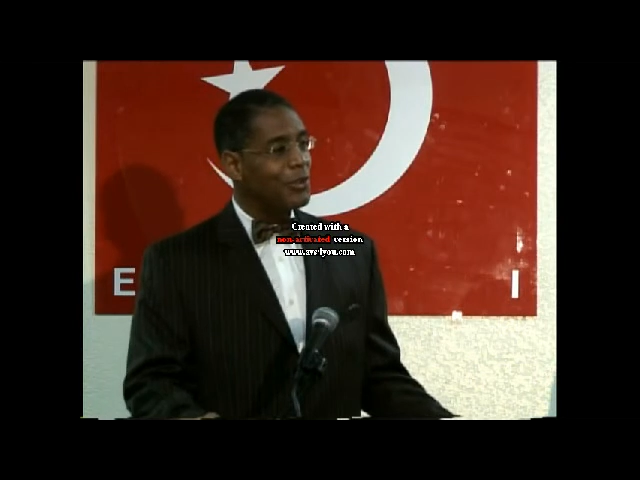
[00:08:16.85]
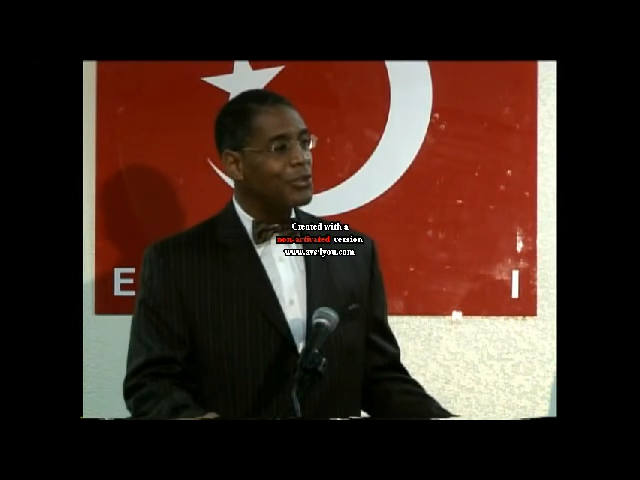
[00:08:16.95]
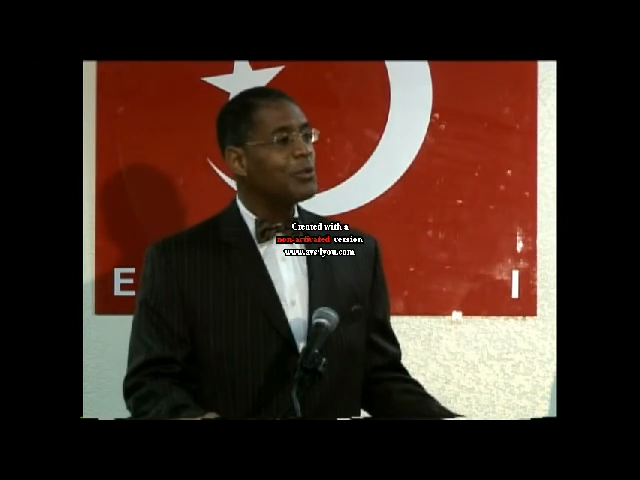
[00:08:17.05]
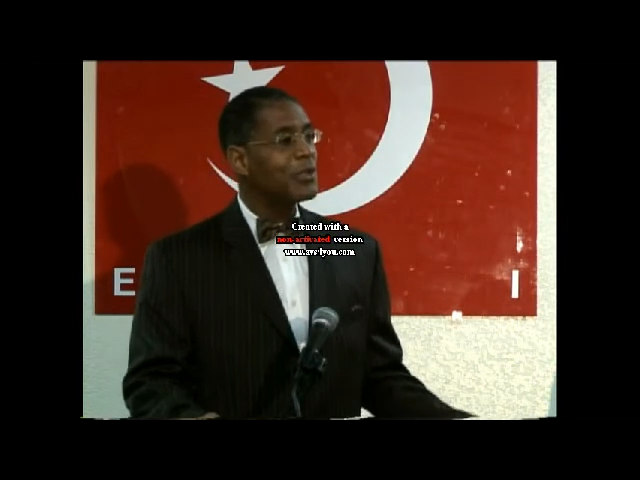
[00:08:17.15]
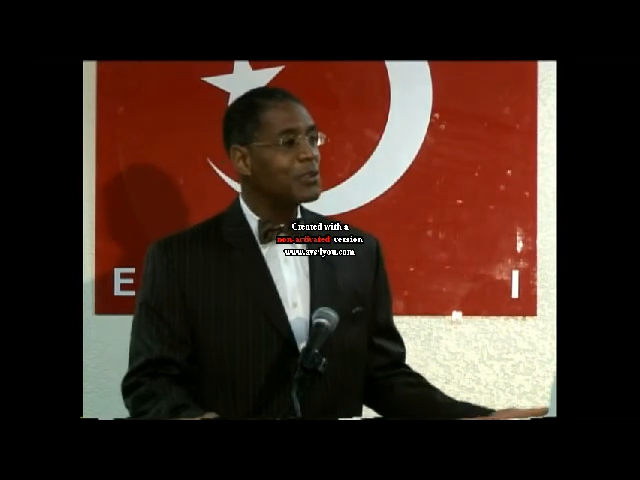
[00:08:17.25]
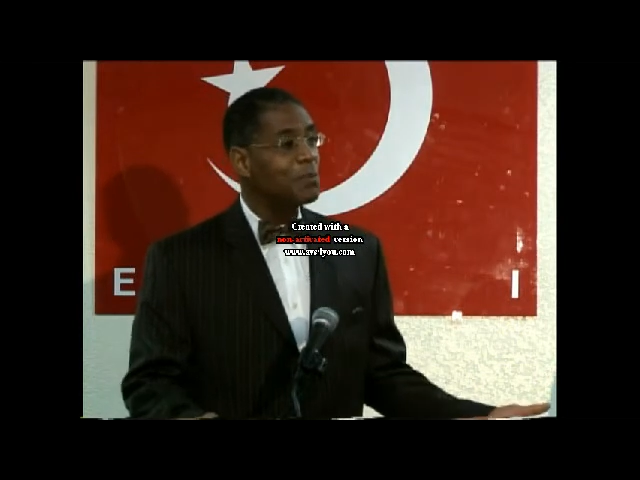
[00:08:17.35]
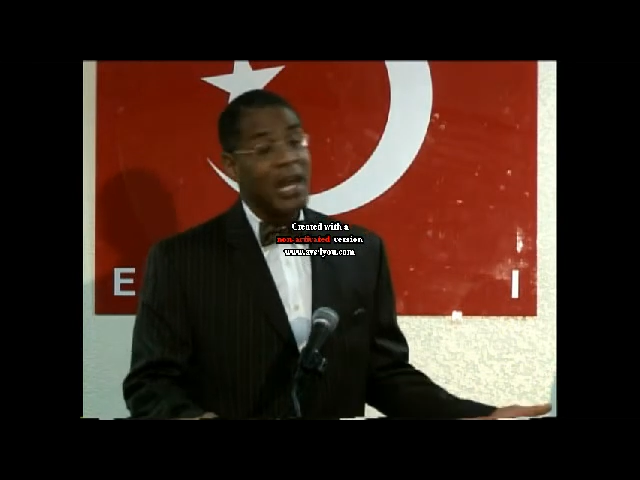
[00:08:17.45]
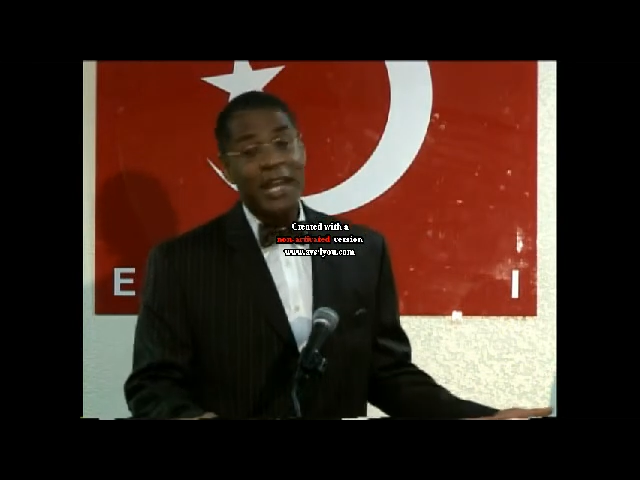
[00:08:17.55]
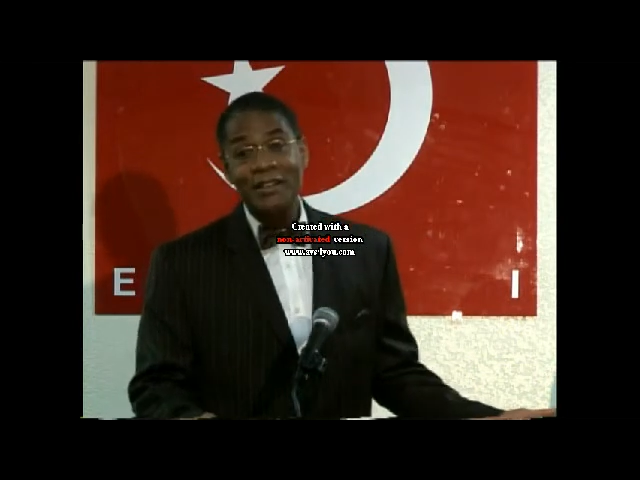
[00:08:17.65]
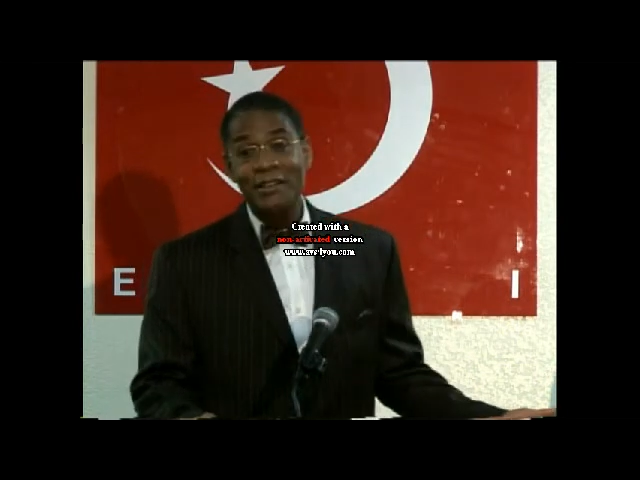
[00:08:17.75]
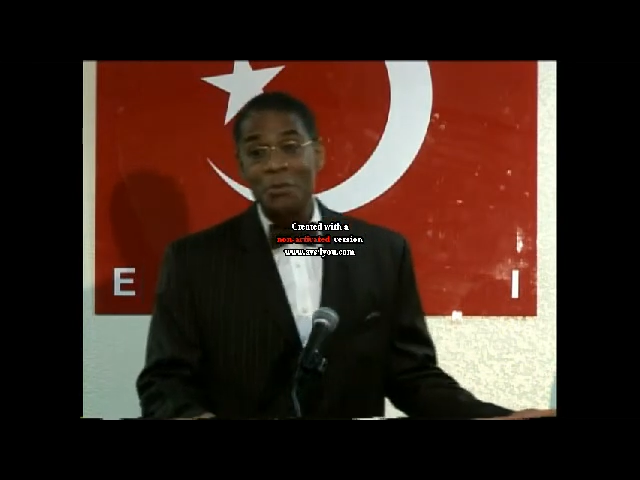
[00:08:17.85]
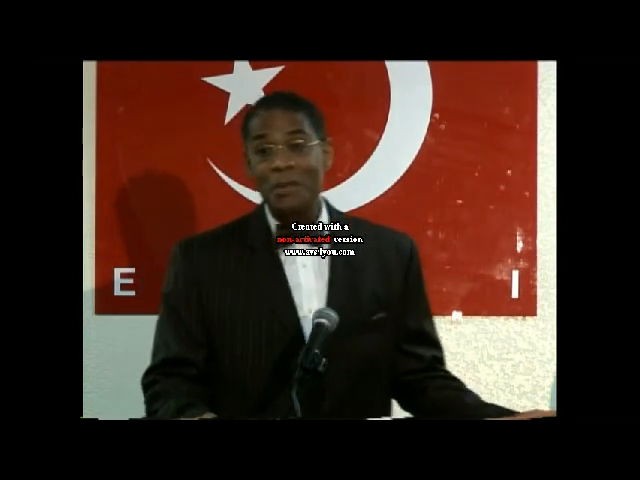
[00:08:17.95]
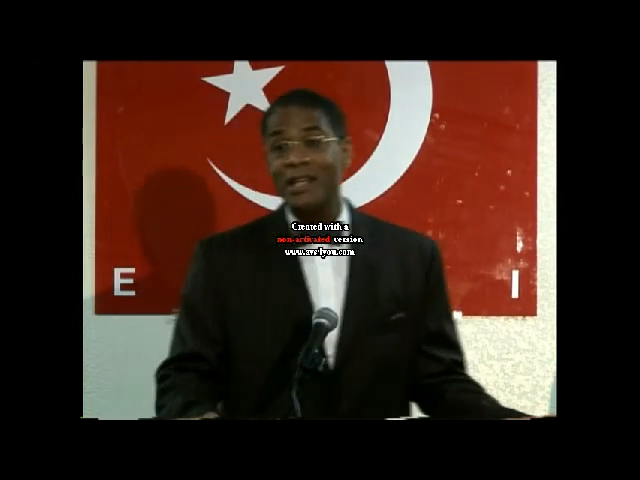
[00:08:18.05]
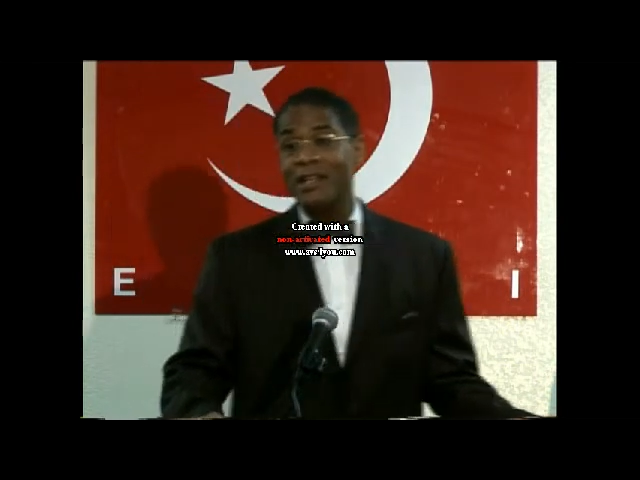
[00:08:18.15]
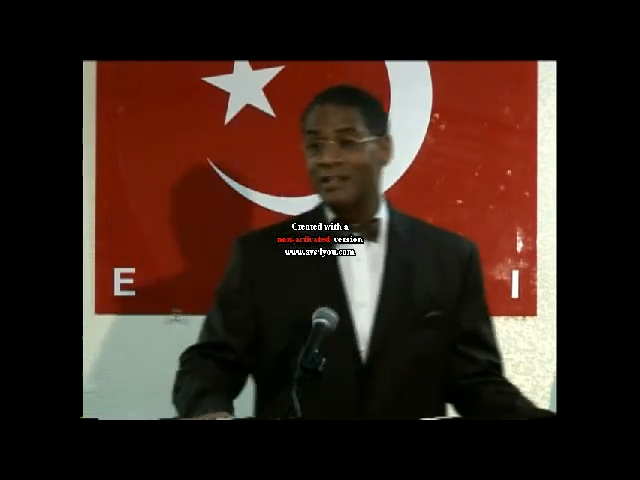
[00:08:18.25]
could you explain to
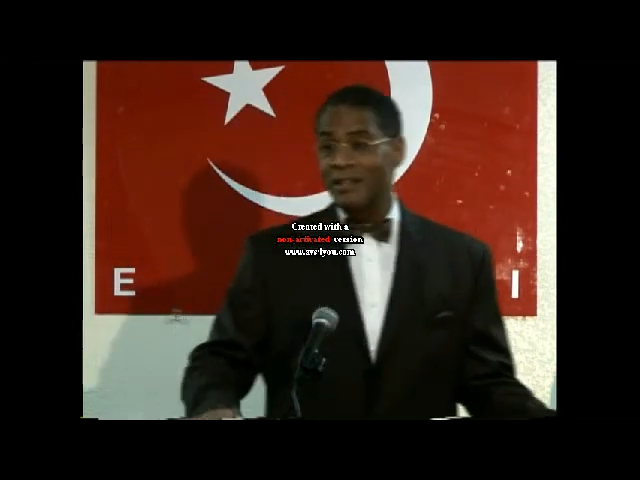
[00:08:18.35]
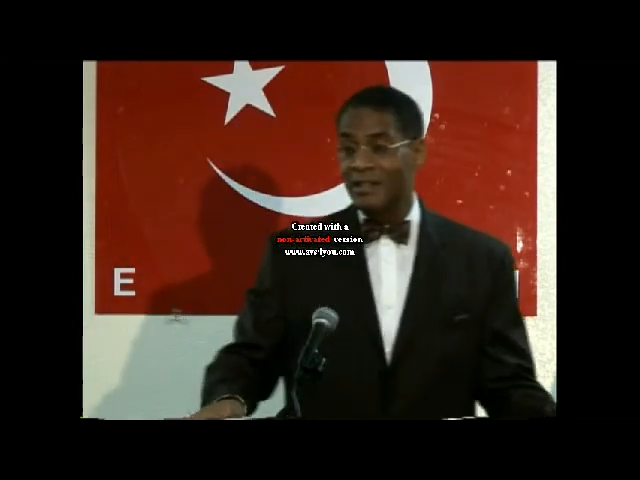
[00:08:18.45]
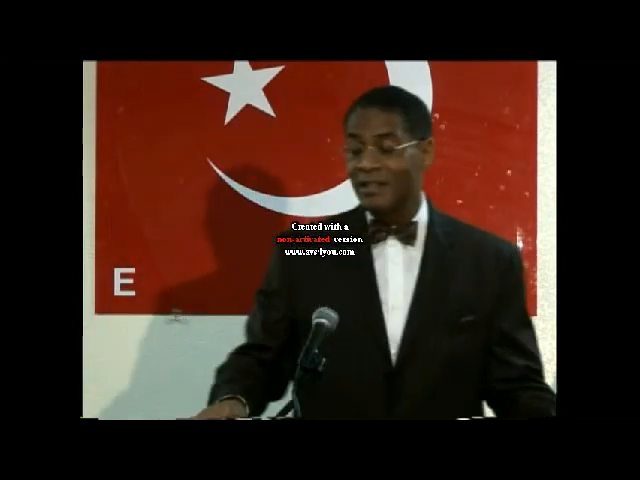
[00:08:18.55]
me